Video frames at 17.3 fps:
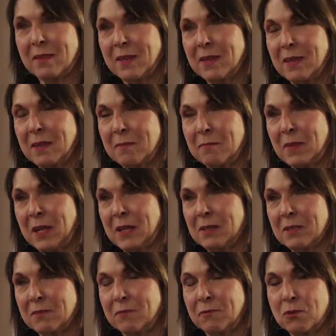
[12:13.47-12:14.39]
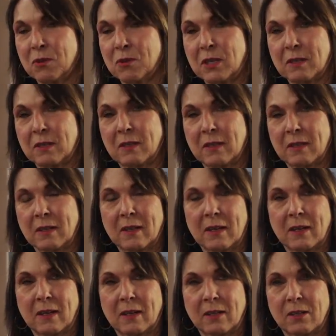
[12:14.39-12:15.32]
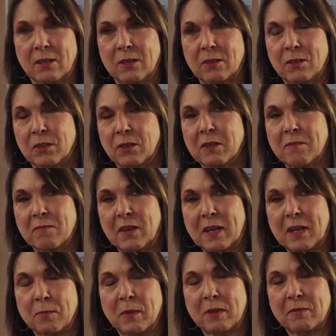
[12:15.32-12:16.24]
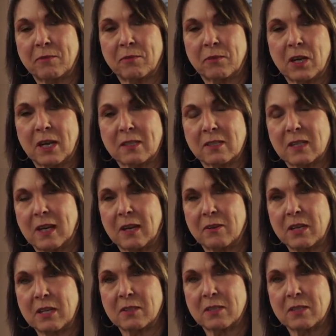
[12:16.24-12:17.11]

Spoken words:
think it makes for a good environment for our scouting